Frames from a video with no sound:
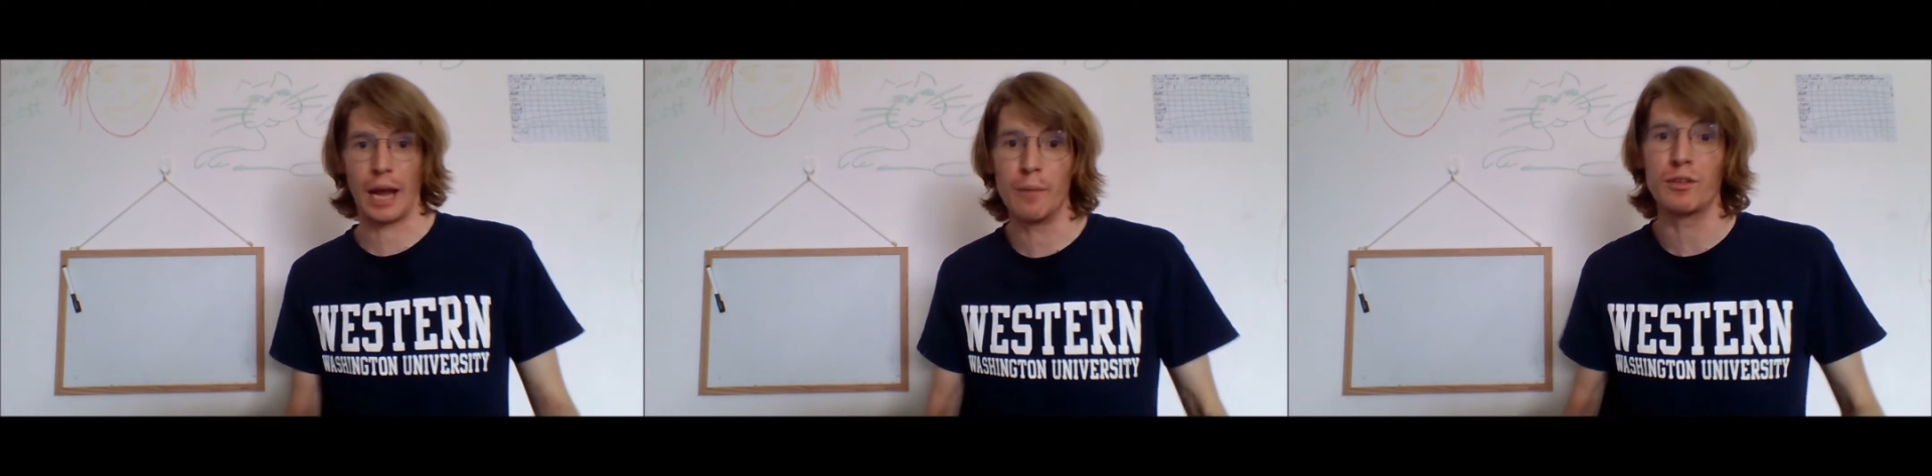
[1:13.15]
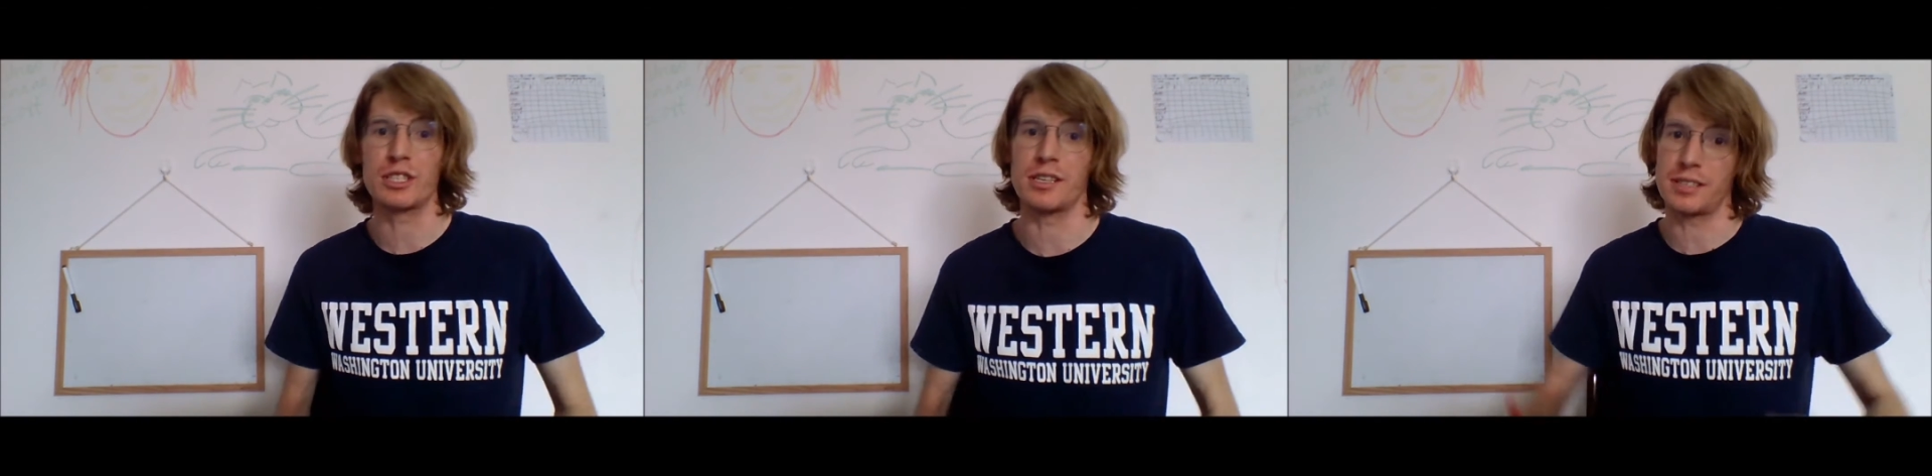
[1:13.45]

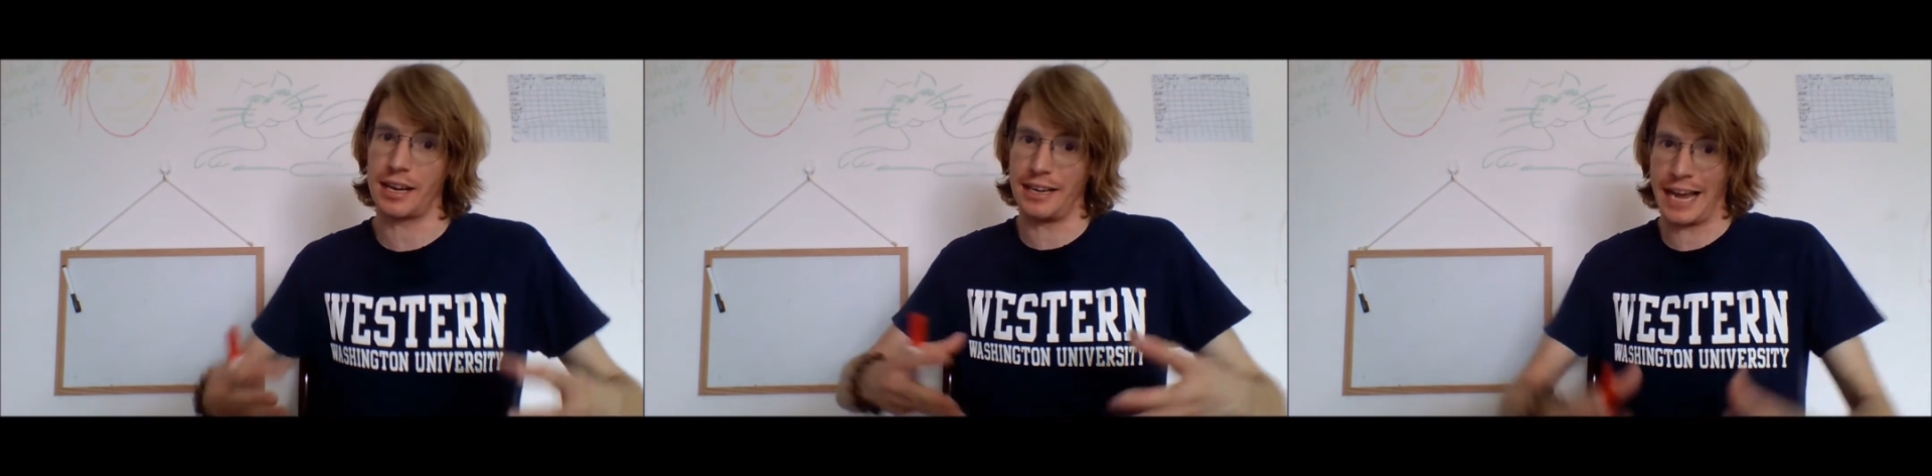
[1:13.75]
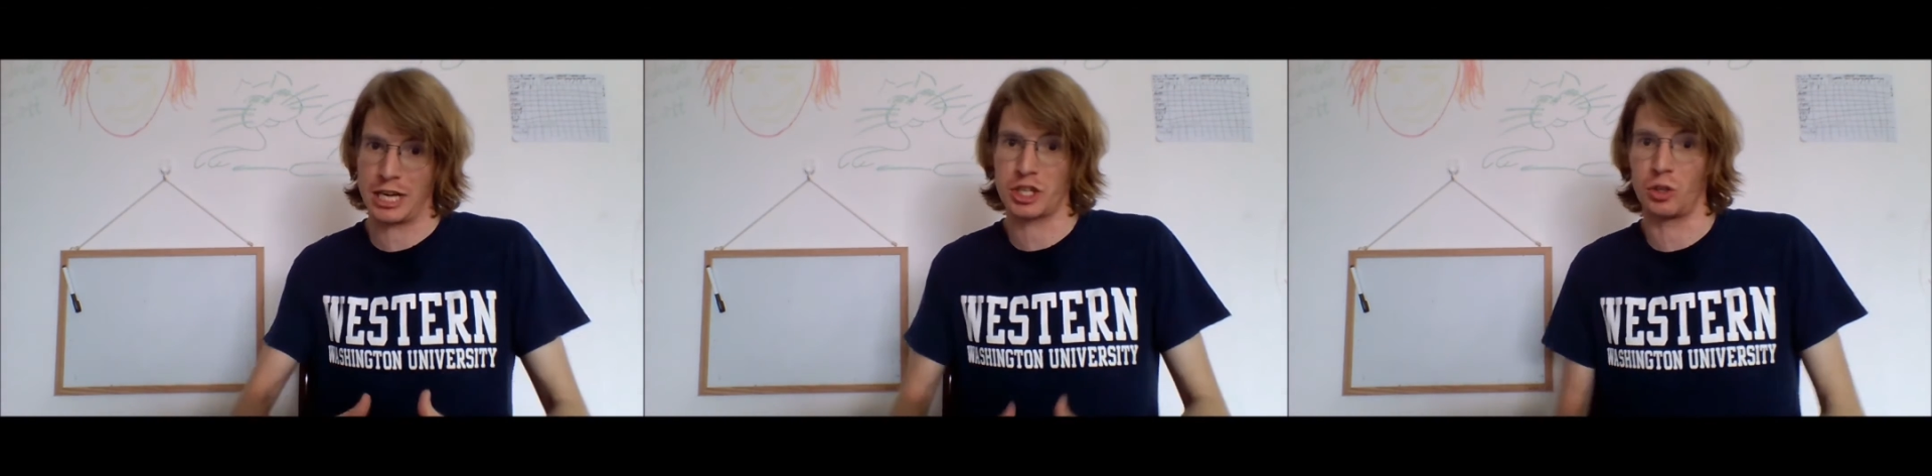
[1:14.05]
emphasis on
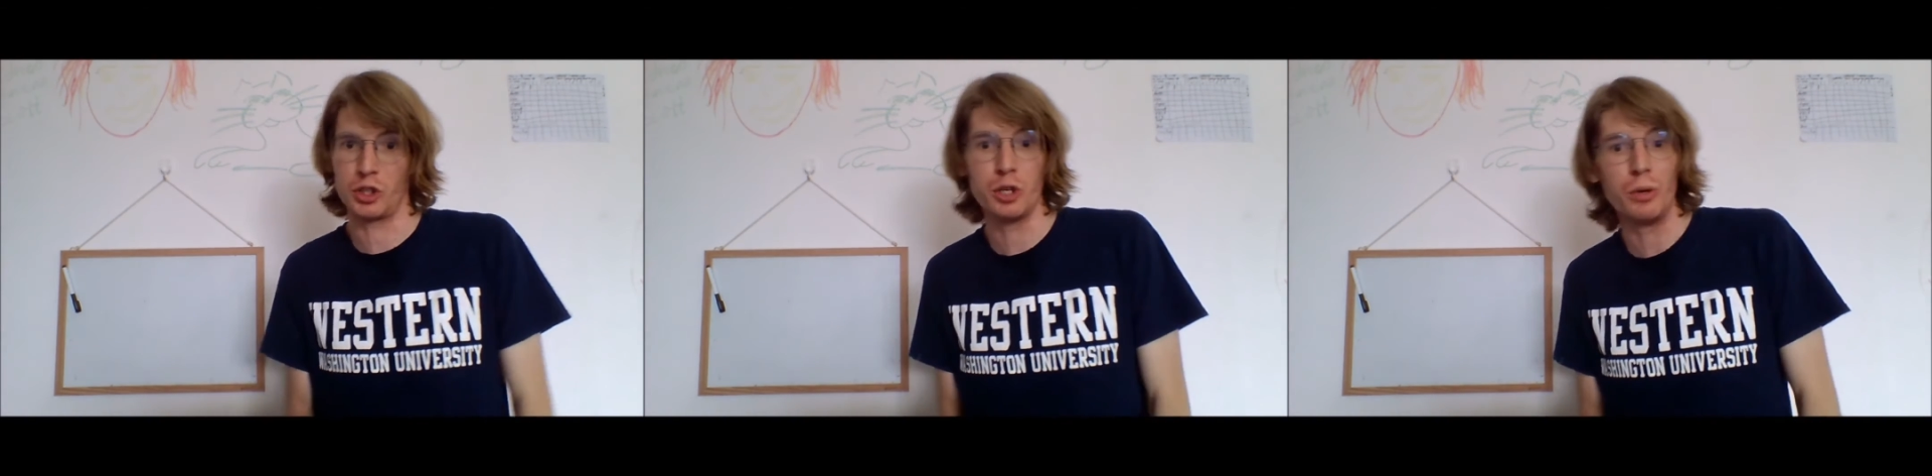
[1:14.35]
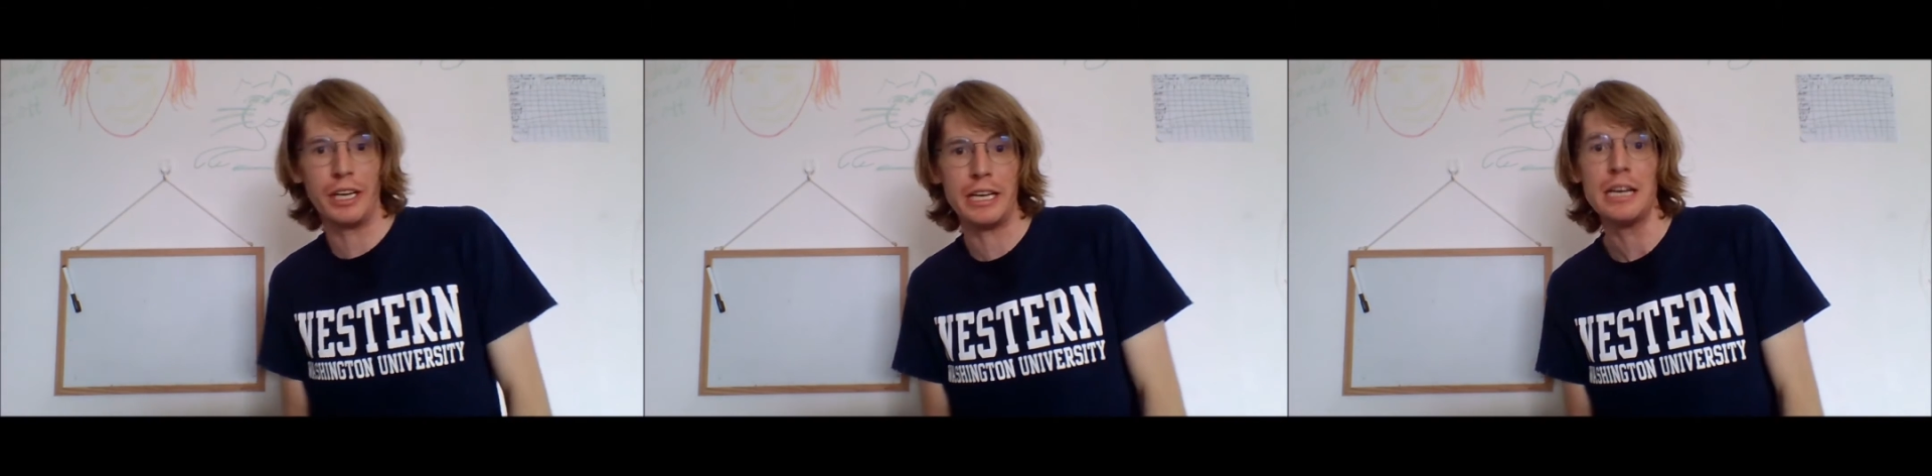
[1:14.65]
national
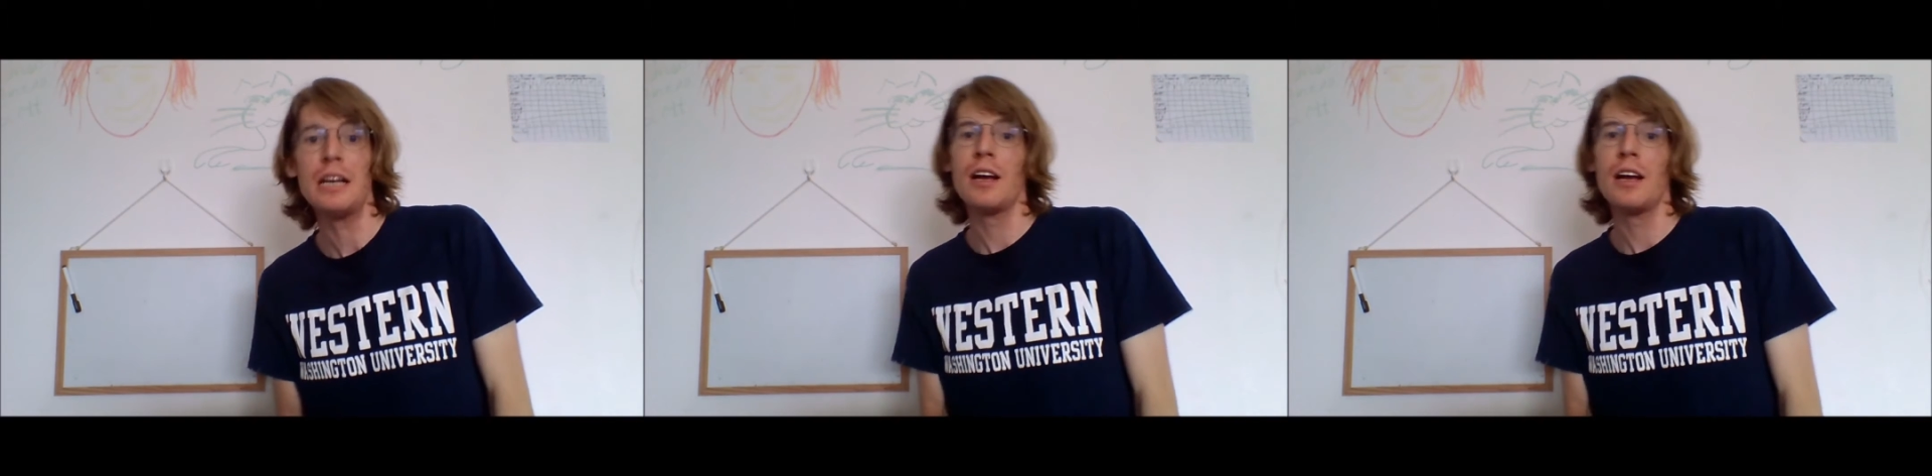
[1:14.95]
unity,